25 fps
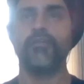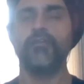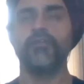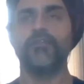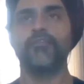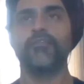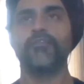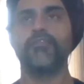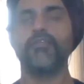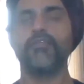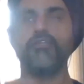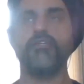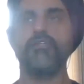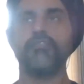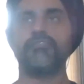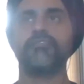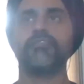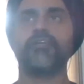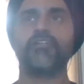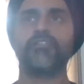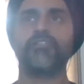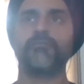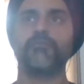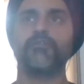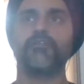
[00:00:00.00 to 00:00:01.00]
then it
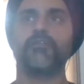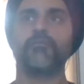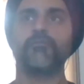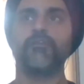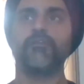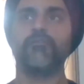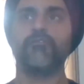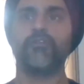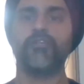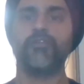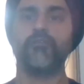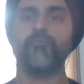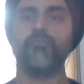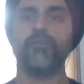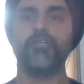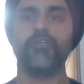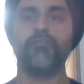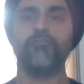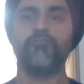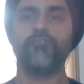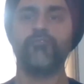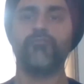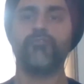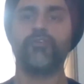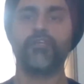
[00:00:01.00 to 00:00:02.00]
starts becoming very
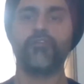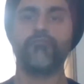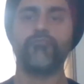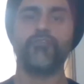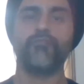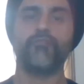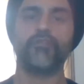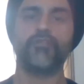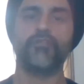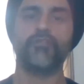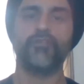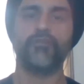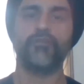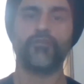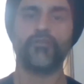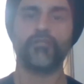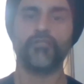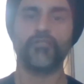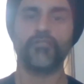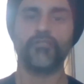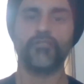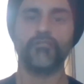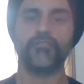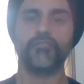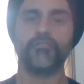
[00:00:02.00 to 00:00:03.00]
meaningful for everyone in the
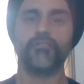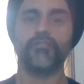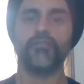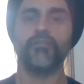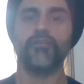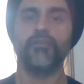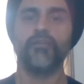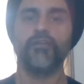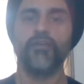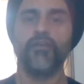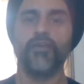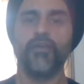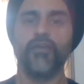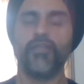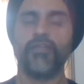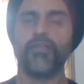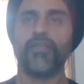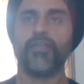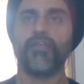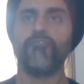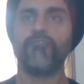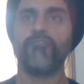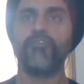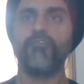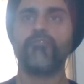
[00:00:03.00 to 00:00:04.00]
organization. And
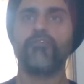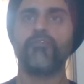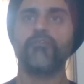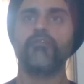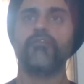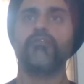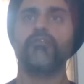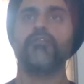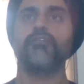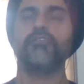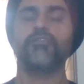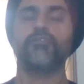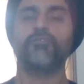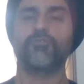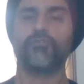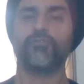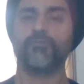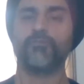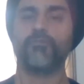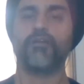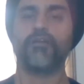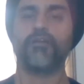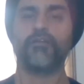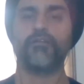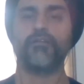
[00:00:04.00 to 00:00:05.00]
everyone is a growth
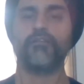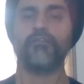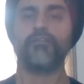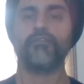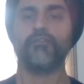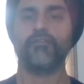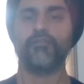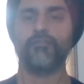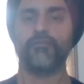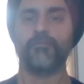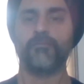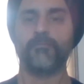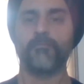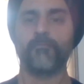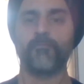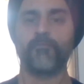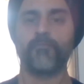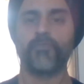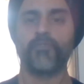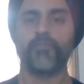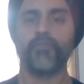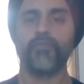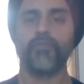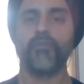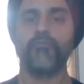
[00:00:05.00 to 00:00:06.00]
marketer then.
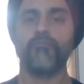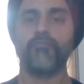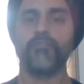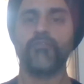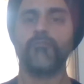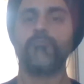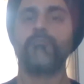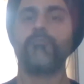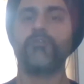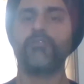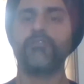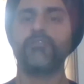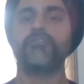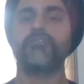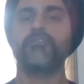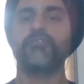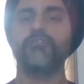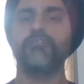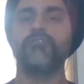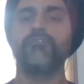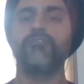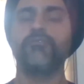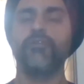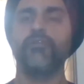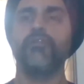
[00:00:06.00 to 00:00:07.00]
Even the
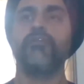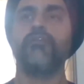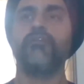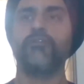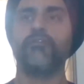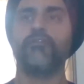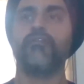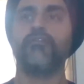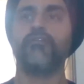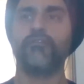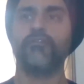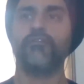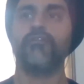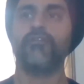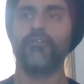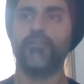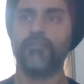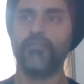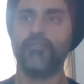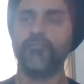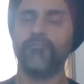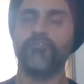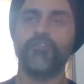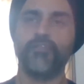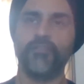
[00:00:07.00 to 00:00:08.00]
person doing a
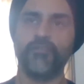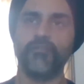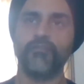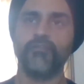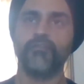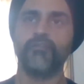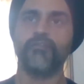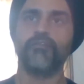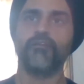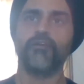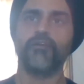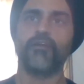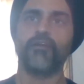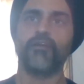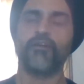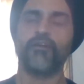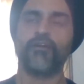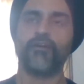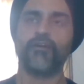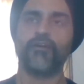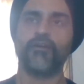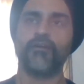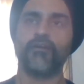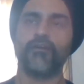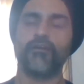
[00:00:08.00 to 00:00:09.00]
delivery
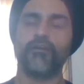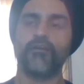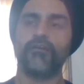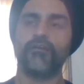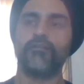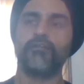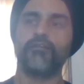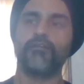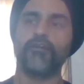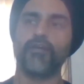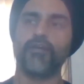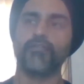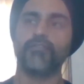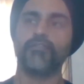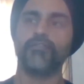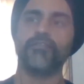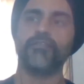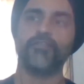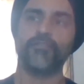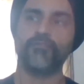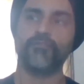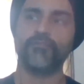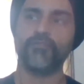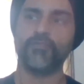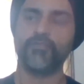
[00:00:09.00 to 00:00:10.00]
at the
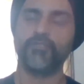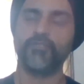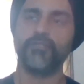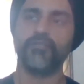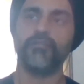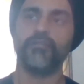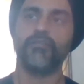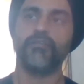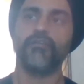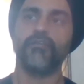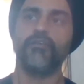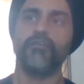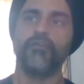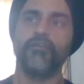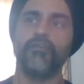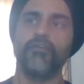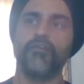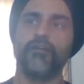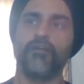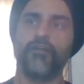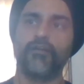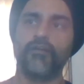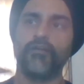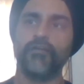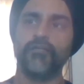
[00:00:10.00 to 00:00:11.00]
end of the day
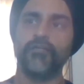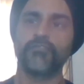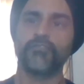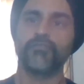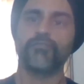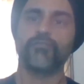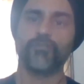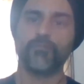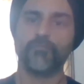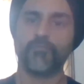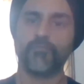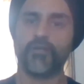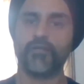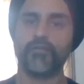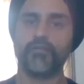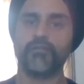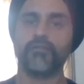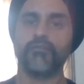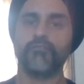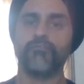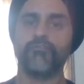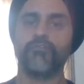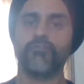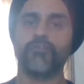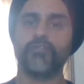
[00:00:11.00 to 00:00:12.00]
is a growth
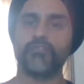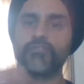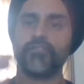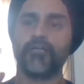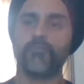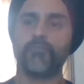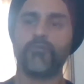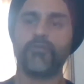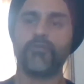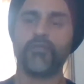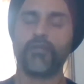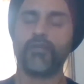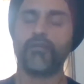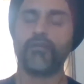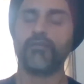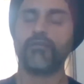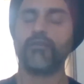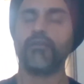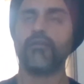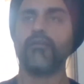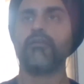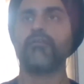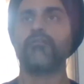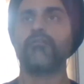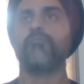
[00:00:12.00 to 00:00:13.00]
marketer. For example,
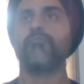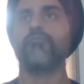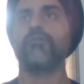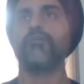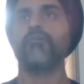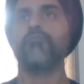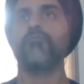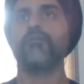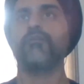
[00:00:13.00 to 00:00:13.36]
at Milk